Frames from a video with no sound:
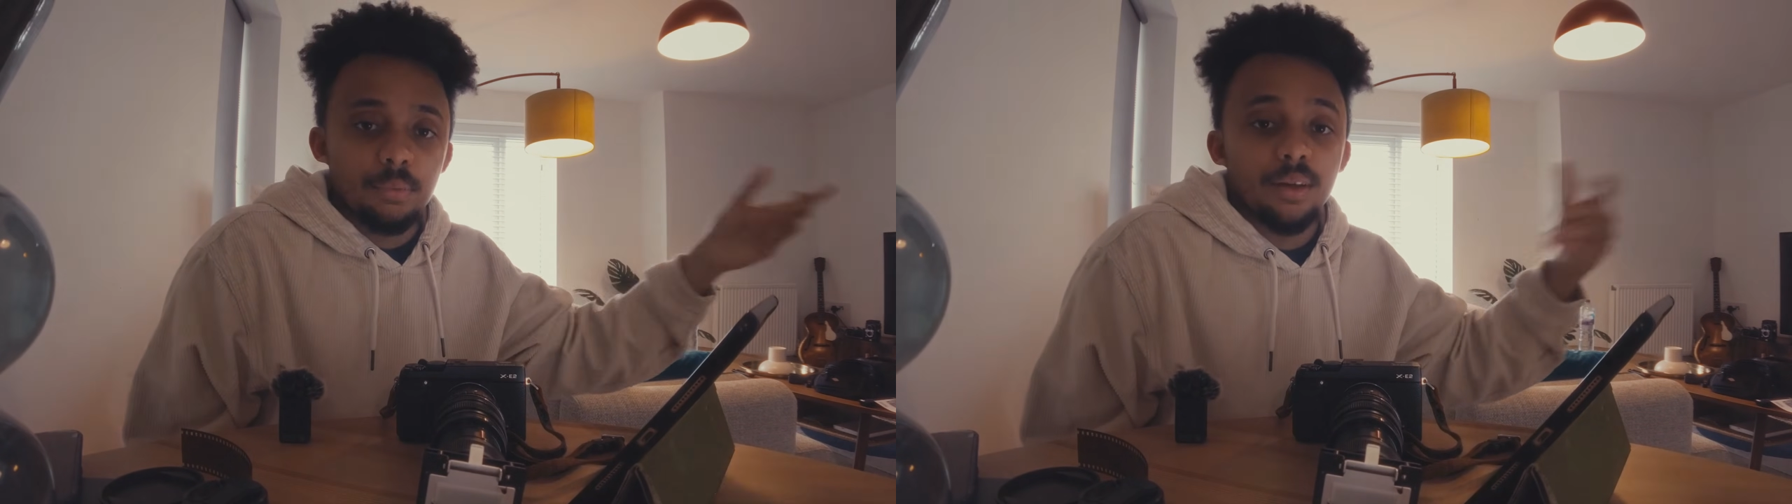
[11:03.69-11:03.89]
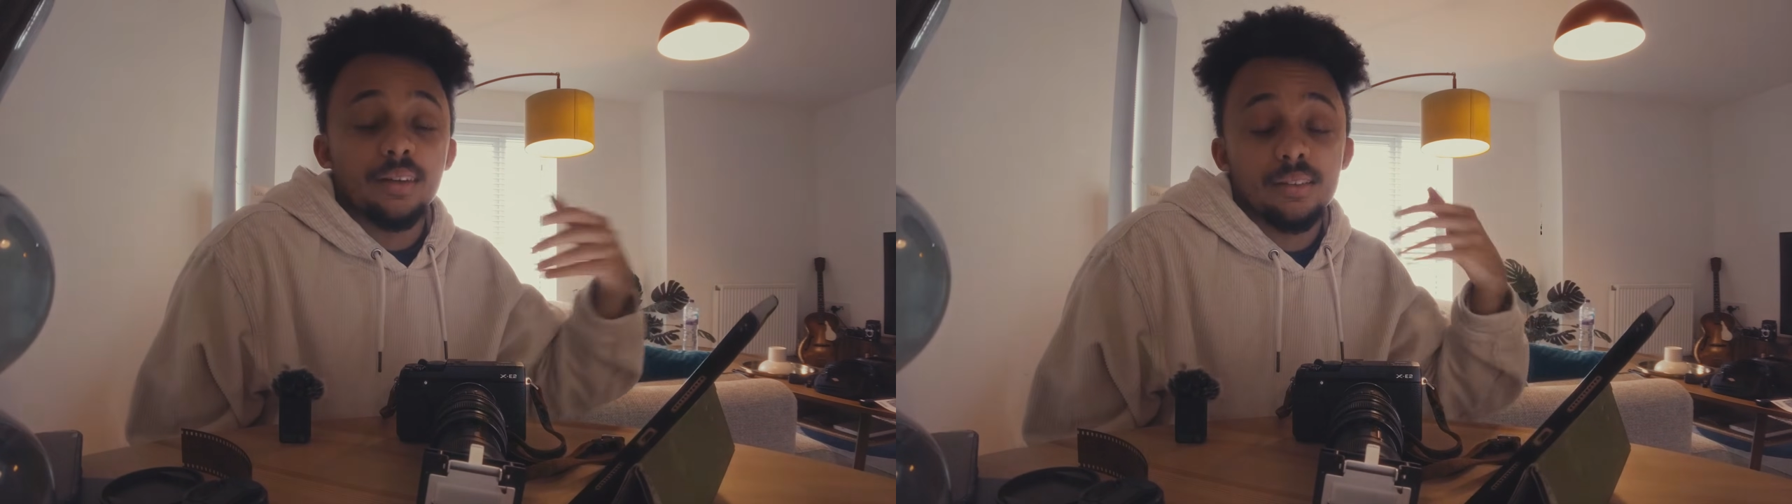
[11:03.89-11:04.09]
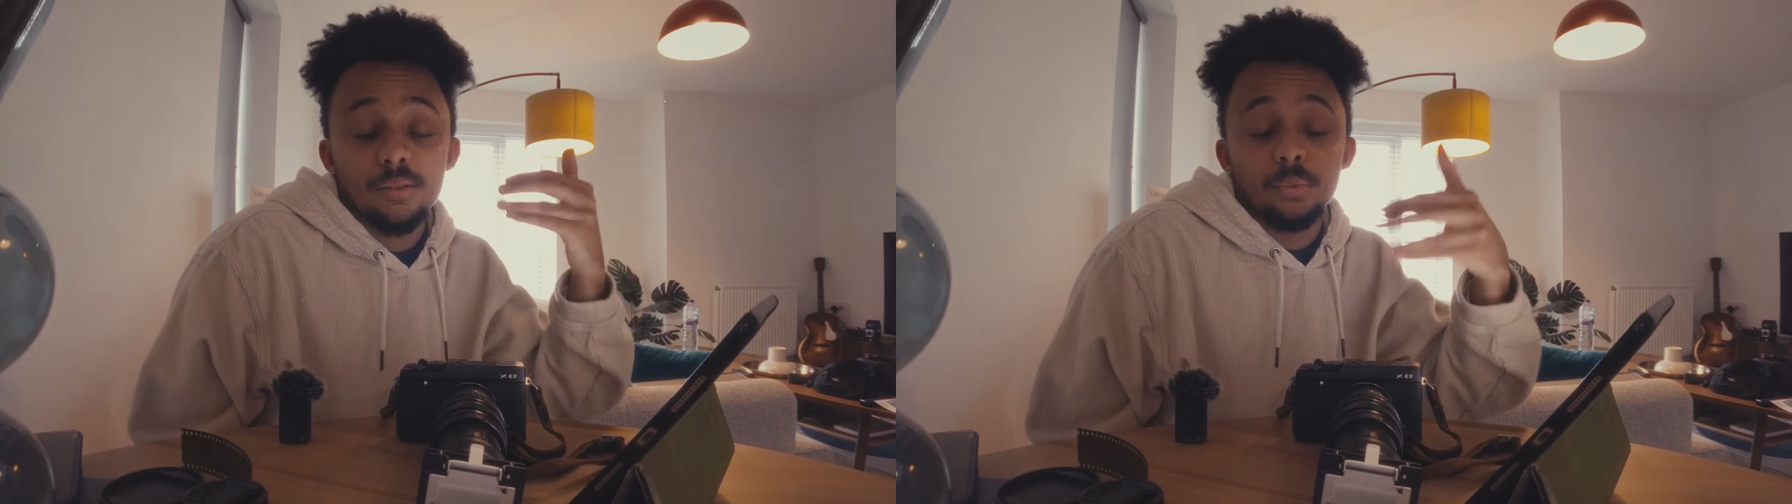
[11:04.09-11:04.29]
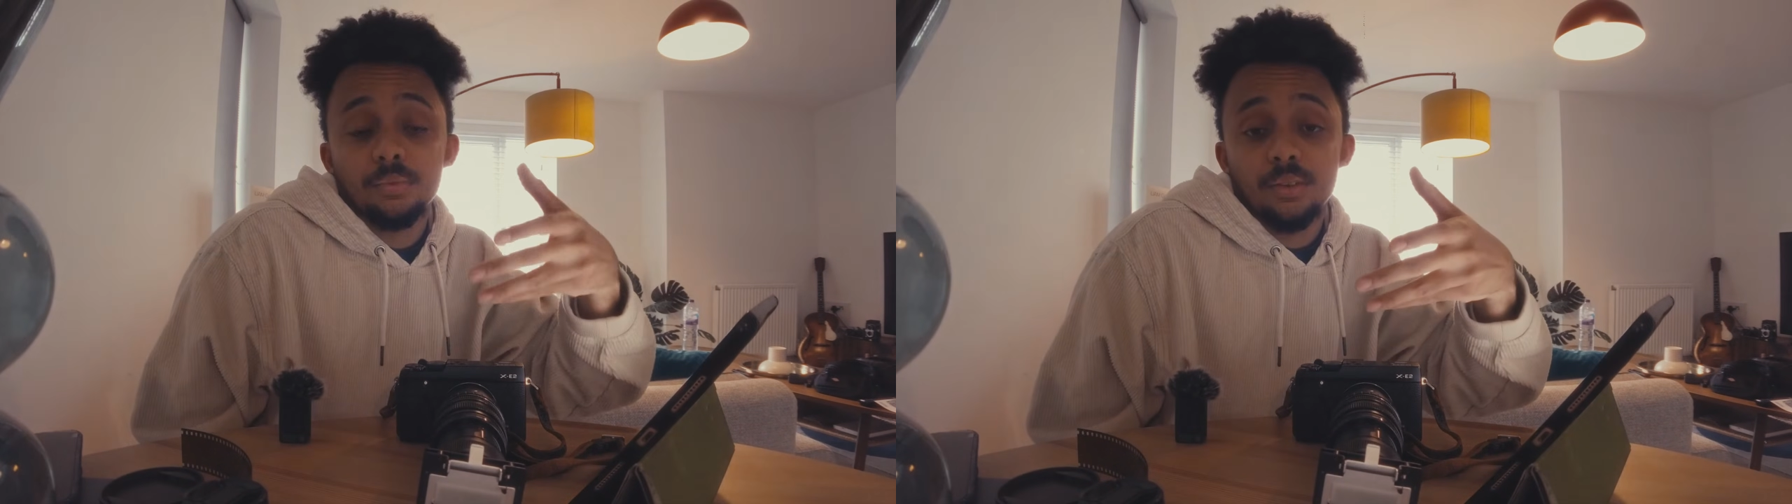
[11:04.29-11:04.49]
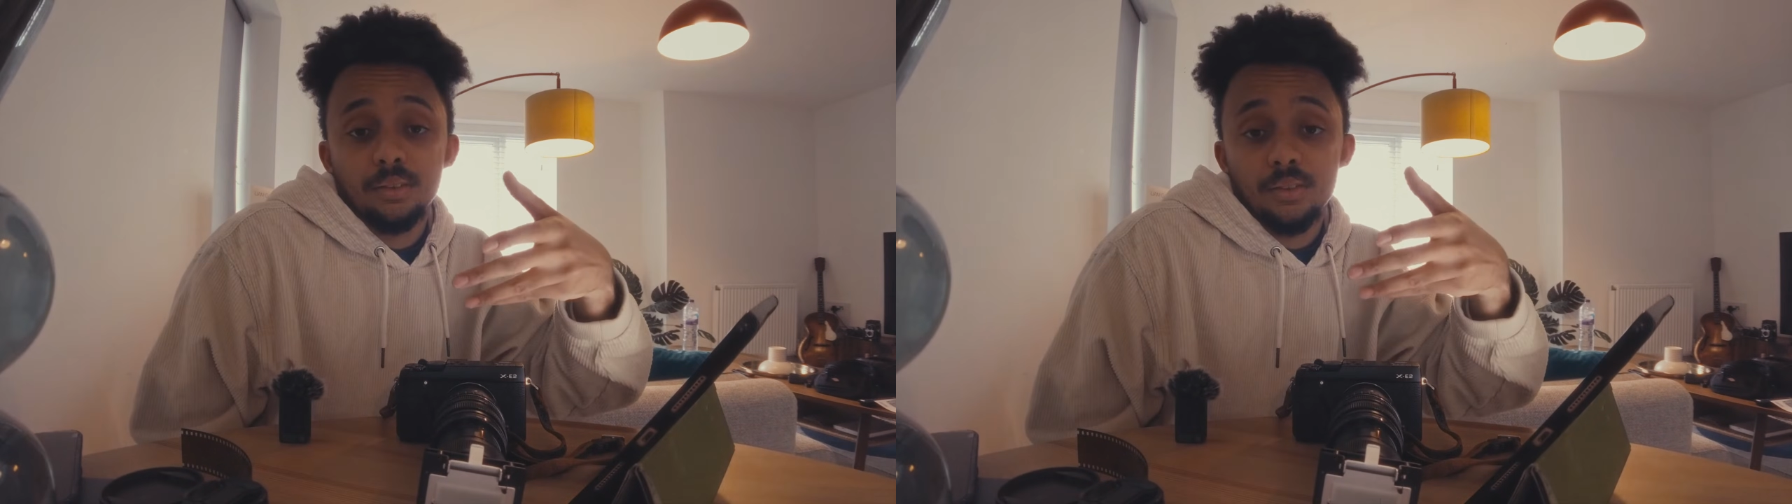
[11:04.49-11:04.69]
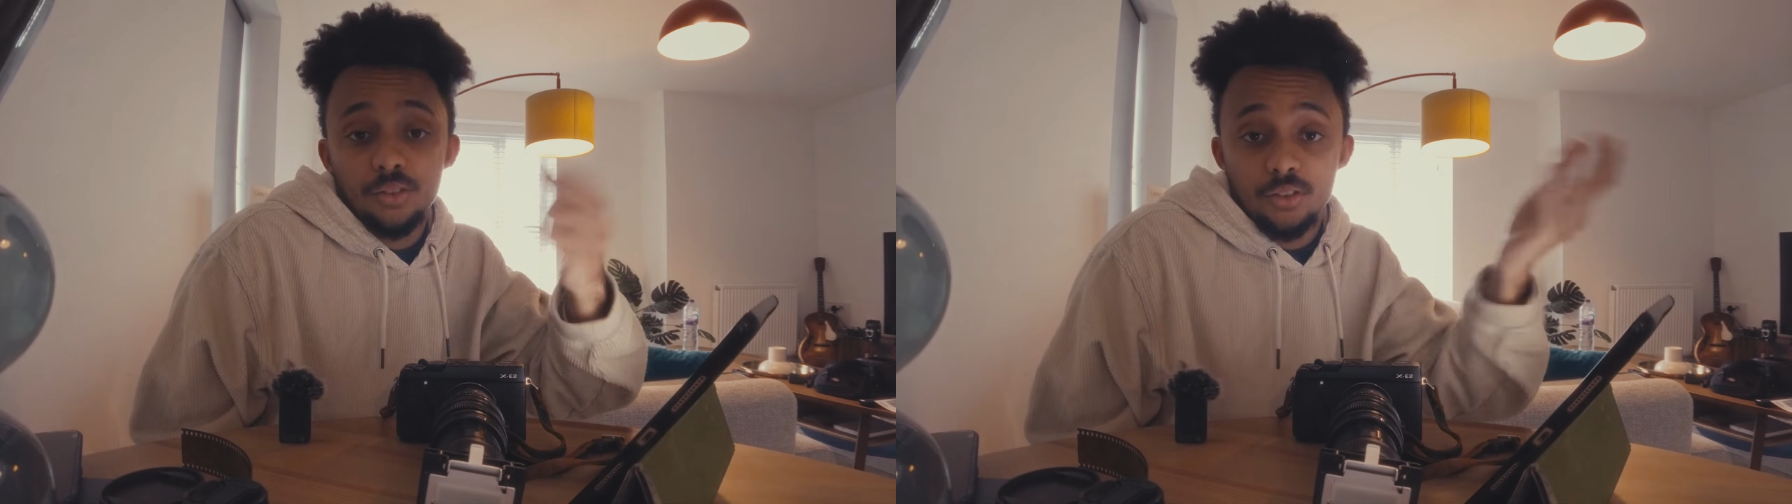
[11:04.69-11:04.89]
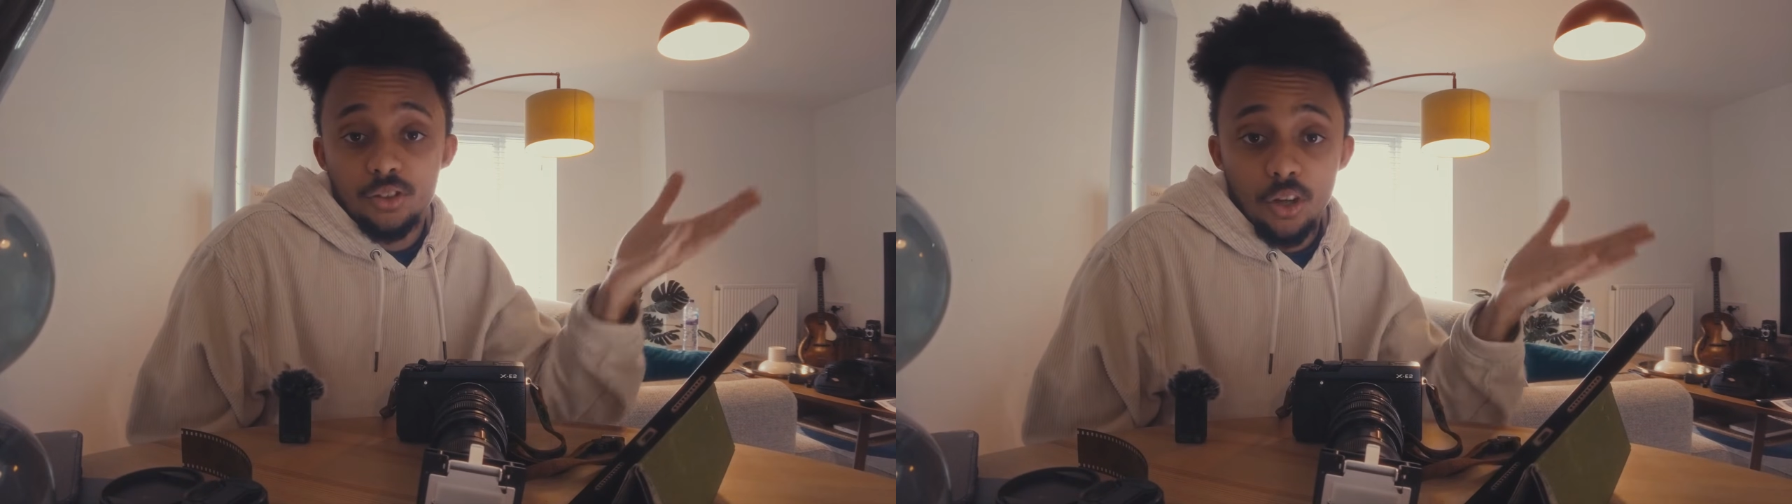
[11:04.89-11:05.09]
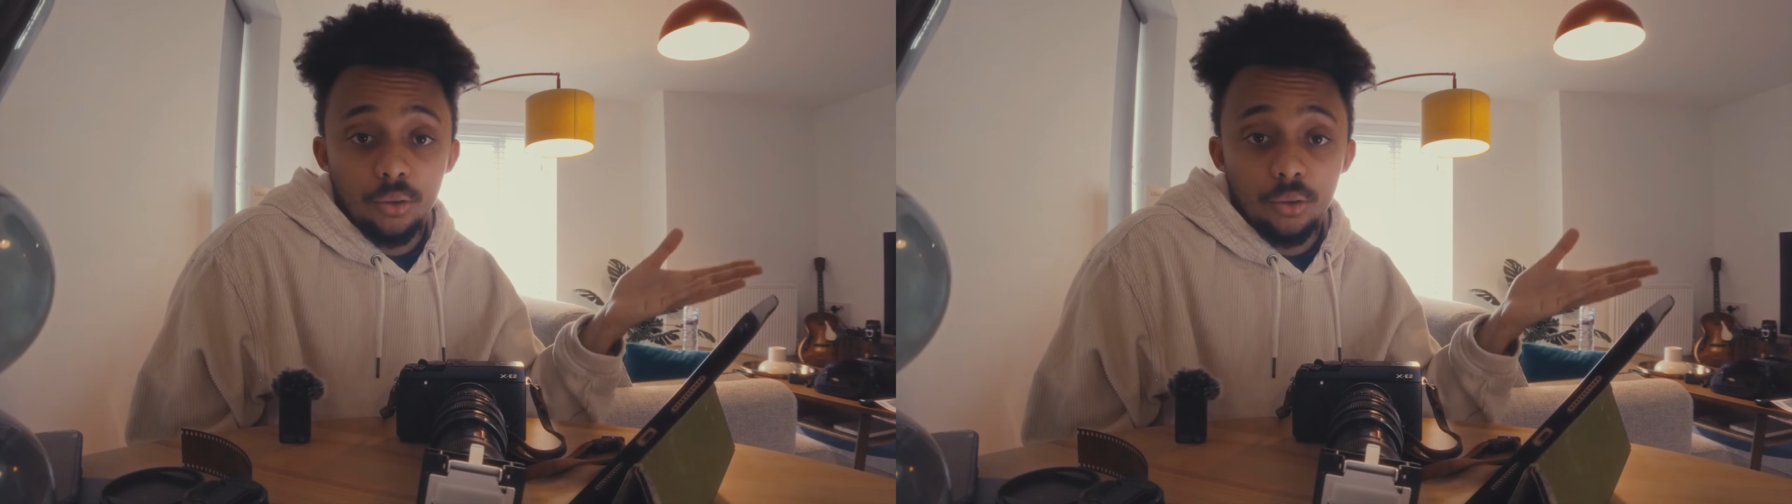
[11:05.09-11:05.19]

But this is show